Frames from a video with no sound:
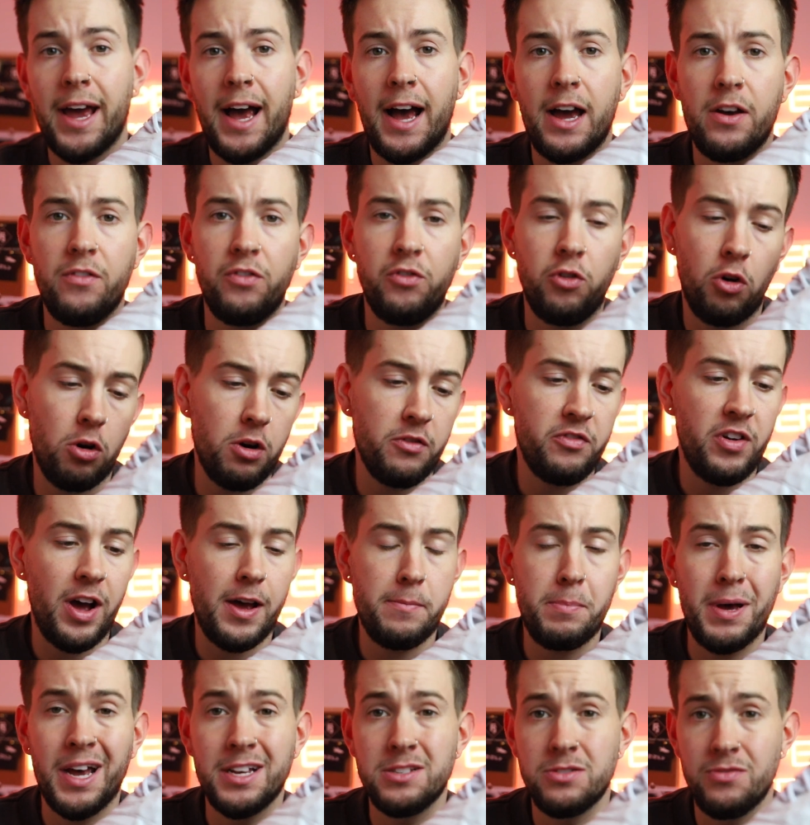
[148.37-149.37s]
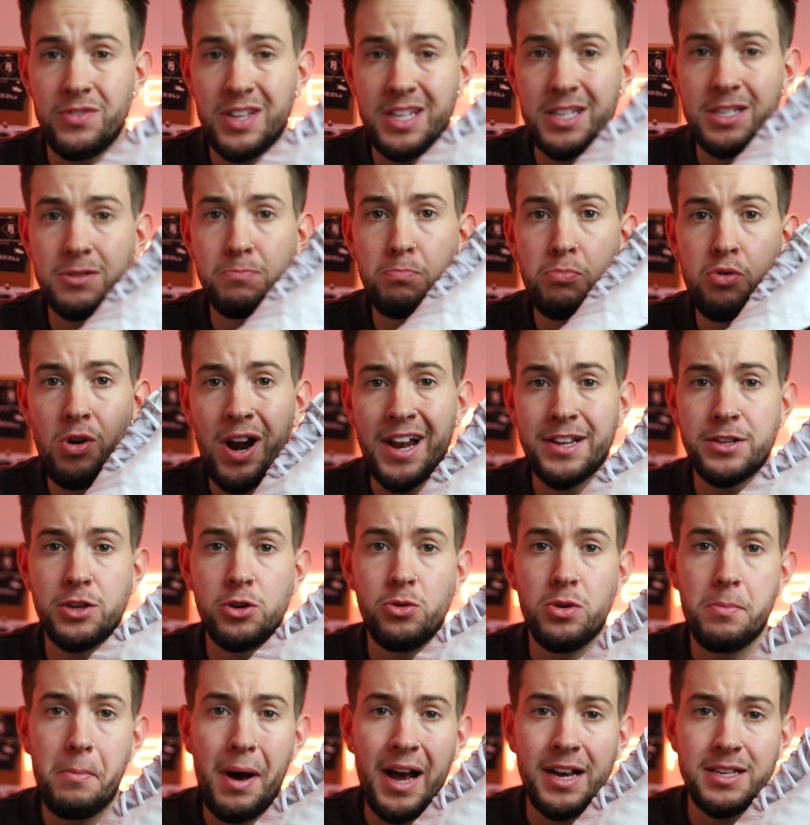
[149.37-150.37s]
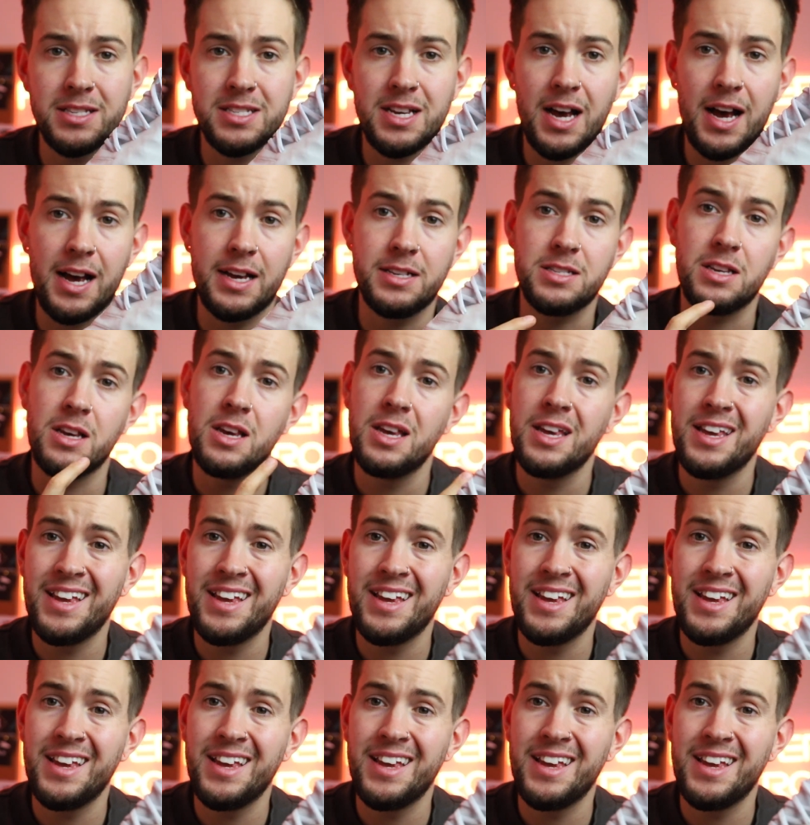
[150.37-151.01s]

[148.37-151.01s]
I have 4 or 5 pairs of these brand new in my size,